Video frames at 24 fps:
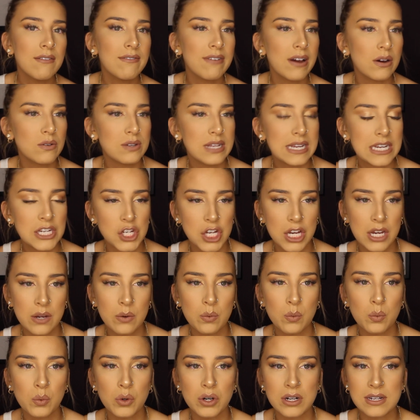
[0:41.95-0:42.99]

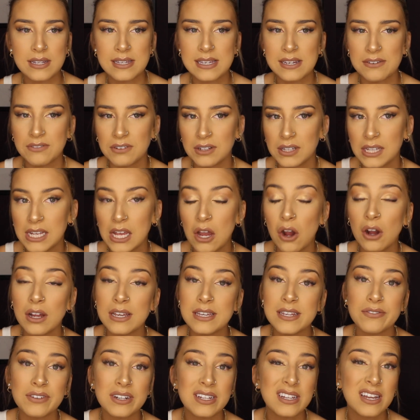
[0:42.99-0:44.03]
foundation works differently
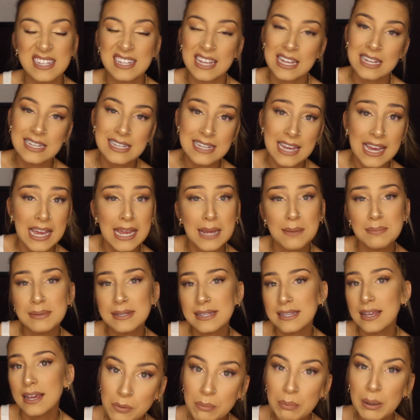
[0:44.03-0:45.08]
on different skin
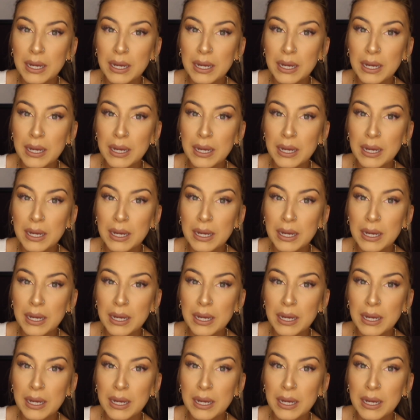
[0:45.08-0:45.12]
types,